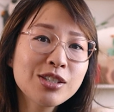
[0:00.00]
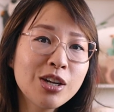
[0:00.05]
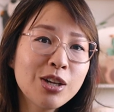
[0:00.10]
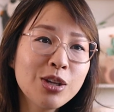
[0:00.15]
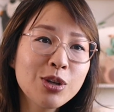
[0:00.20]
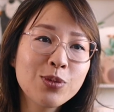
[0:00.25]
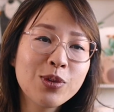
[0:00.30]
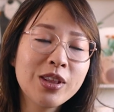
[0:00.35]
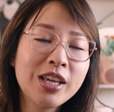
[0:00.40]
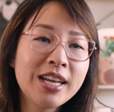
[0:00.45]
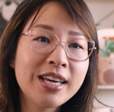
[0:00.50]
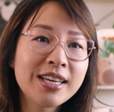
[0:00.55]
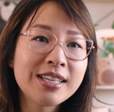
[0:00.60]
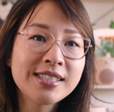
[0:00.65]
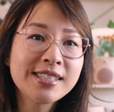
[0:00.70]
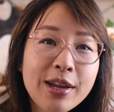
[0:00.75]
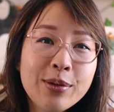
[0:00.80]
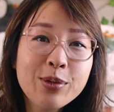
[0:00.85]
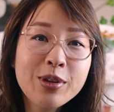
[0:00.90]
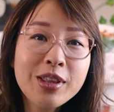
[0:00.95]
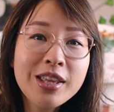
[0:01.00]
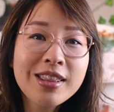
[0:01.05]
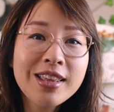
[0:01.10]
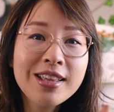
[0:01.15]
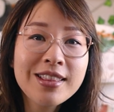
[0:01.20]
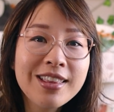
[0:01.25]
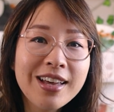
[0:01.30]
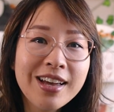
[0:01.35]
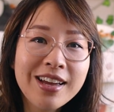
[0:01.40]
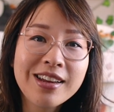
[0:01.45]
gonna look really nice. I really
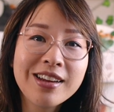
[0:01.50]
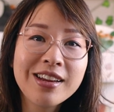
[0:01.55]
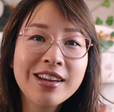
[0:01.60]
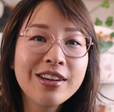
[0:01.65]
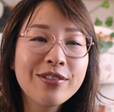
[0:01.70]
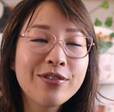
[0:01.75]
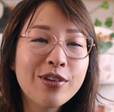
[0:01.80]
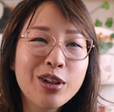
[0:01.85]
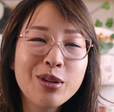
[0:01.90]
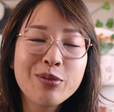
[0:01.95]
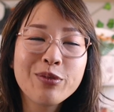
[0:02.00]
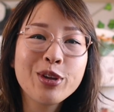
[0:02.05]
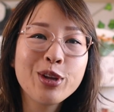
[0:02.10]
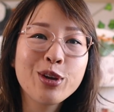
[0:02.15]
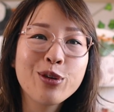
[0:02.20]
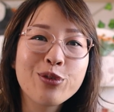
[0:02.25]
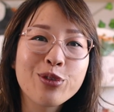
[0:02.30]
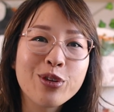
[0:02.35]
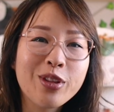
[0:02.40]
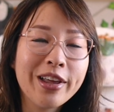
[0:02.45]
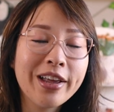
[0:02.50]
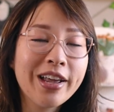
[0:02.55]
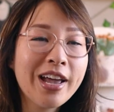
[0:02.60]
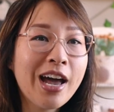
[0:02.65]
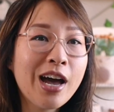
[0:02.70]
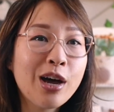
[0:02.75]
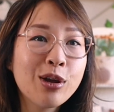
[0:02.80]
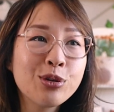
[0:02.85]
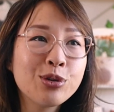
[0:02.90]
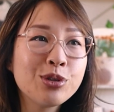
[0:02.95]
think that a follow-up video for like
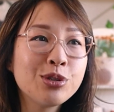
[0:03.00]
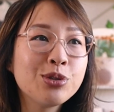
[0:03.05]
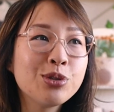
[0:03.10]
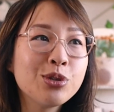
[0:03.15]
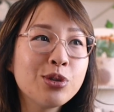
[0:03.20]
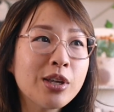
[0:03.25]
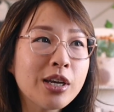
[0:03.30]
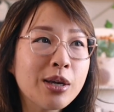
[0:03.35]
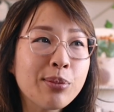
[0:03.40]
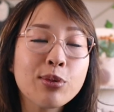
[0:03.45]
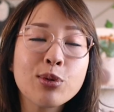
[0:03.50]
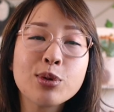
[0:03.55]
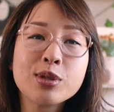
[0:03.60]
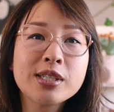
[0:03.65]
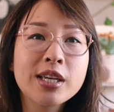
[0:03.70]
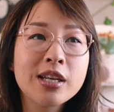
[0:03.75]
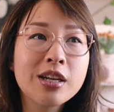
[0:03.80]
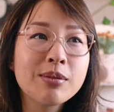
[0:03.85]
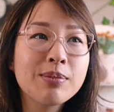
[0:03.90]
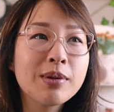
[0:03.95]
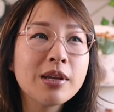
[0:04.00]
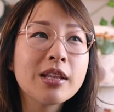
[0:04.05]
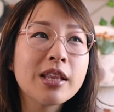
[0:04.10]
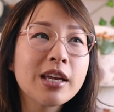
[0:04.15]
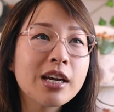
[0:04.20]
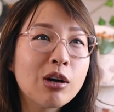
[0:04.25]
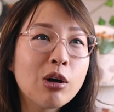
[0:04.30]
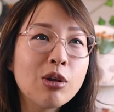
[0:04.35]
how to do like booth setup and like